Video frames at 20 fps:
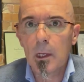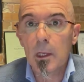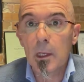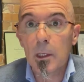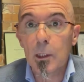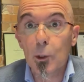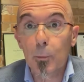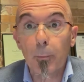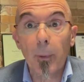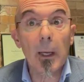
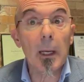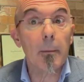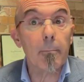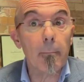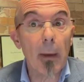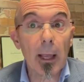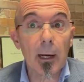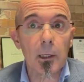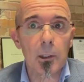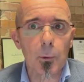Speed
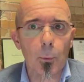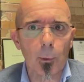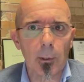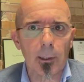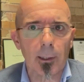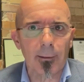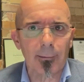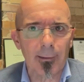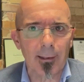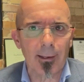matters
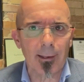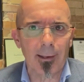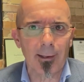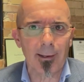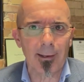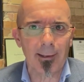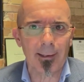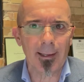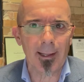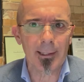when
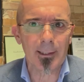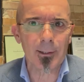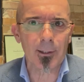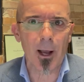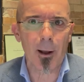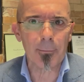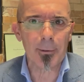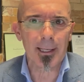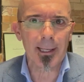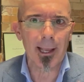it's
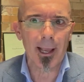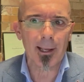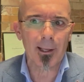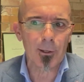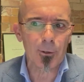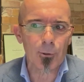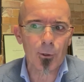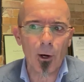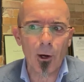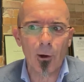time to get
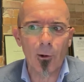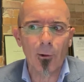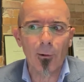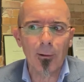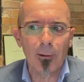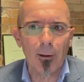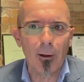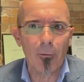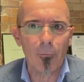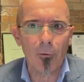
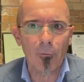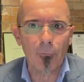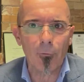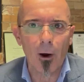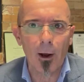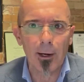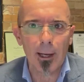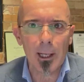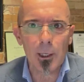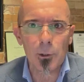control of your
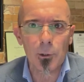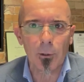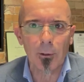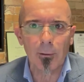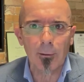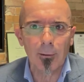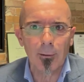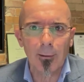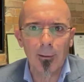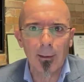
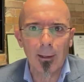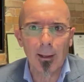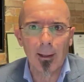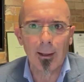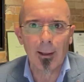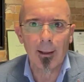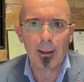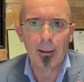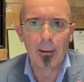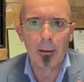financial
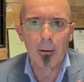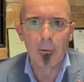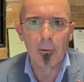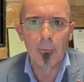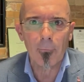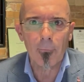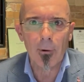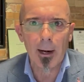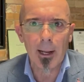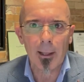
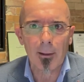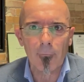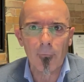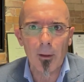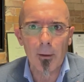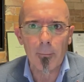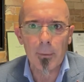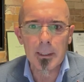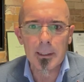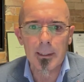running of
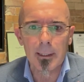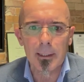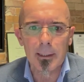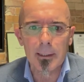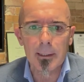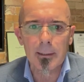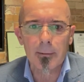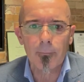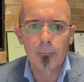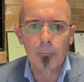your
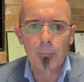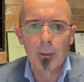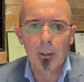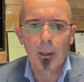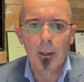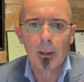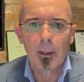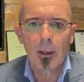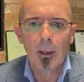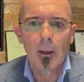business.
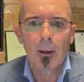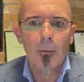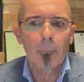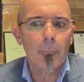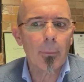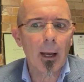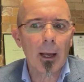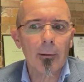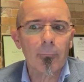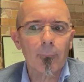
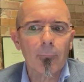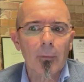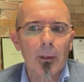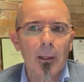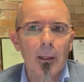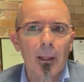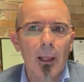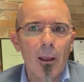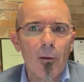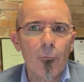But
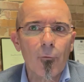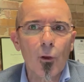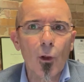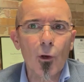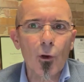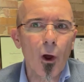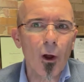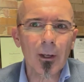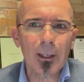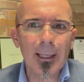if you're
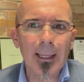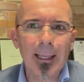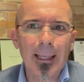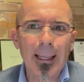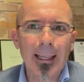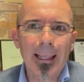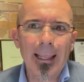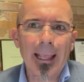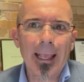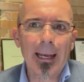not
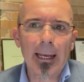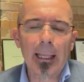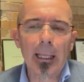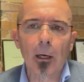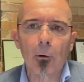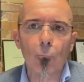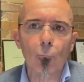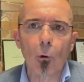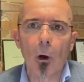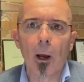getting
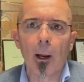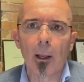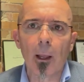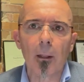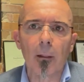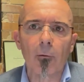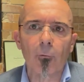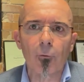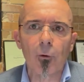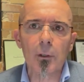it right in
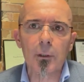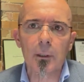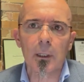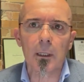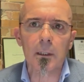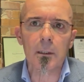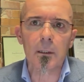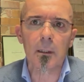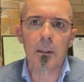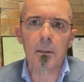the first
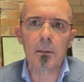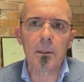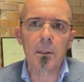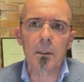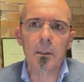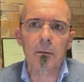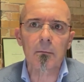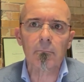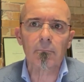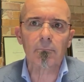
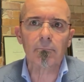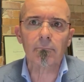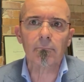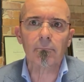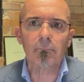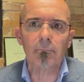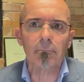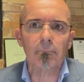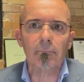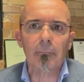instance,
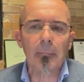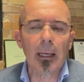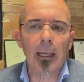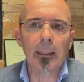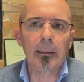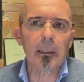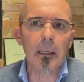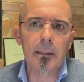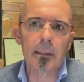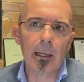
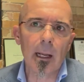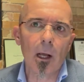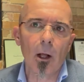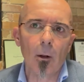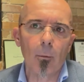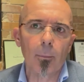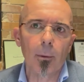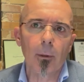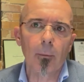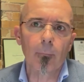it doesn't
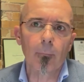help.